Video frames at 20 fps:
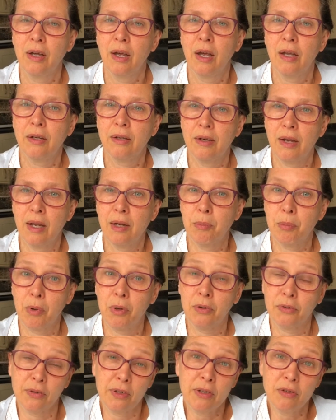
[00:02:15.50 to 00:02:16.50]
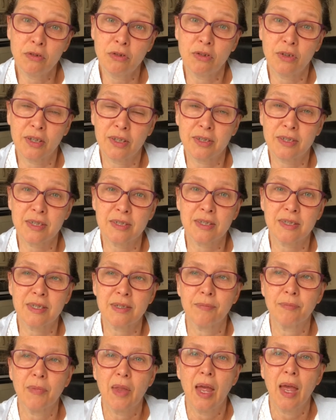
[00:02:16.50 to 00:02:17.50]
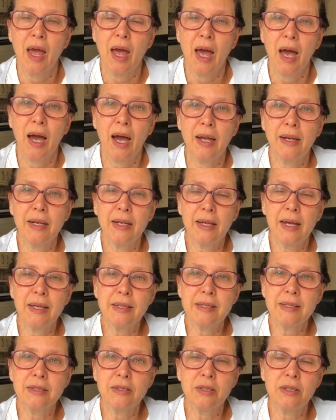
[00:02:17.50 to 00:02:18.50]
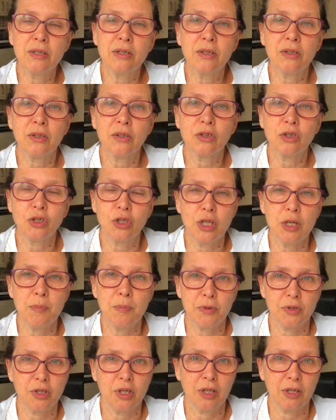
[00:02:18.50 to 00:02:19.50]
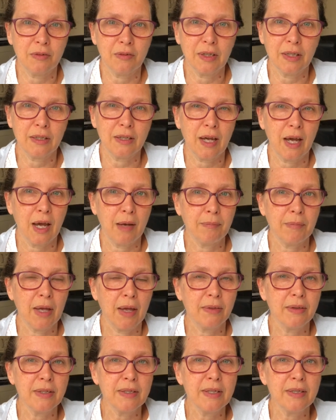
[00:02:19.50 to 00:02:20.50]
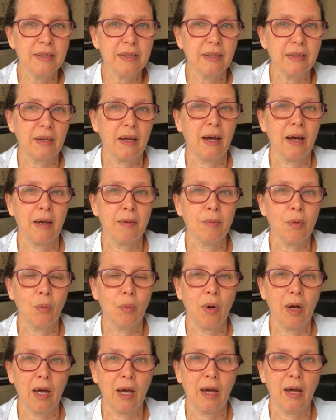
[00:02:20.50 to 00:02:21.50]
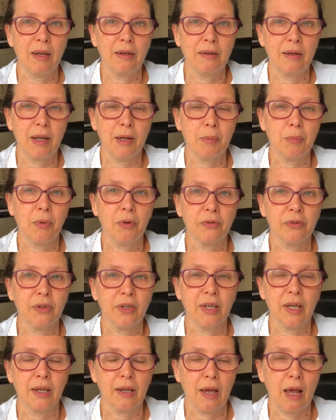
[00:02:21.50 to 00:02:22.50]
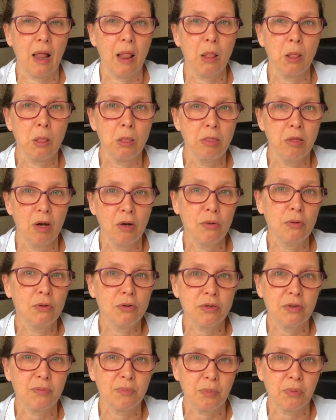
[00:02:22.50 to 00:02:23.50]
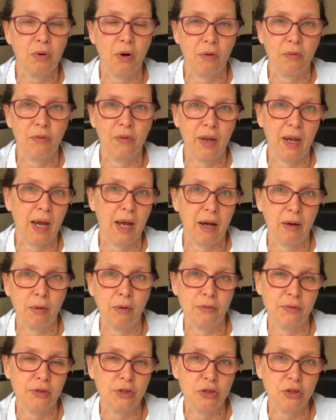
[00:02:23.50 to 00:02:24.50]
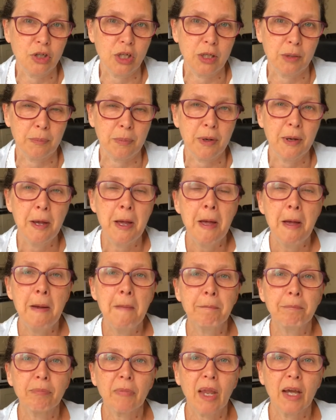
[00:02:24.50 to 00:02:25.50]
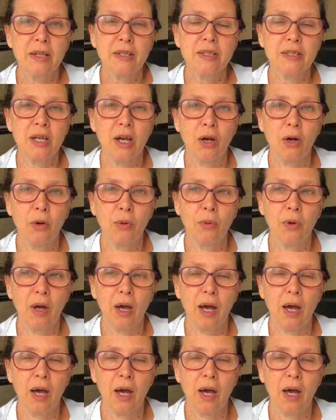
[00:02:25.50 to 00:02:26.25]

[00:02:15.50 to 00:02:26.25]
Nabal's interests. And it gets to sheep shearing time. Now, this is a time where Nabal's going to get loads of profit out of his sheep. So